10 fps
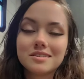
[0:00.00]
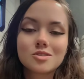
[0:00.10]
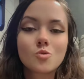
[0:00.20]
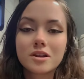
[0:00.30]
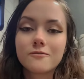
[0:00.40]

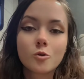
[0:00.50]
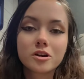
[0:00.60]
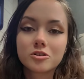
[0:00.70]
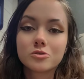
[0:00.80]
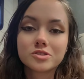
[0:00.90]
24
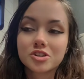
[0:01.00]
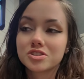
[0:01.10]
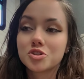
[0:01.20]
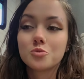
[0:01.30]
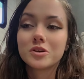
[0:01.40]
year olds are
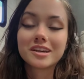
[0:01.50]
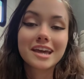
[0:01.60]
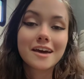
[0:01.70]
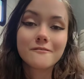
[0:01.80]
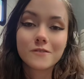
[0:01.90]
stupid and
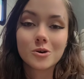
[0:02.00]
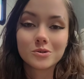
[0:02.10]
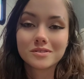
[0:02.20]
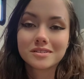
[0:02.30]
can't vote?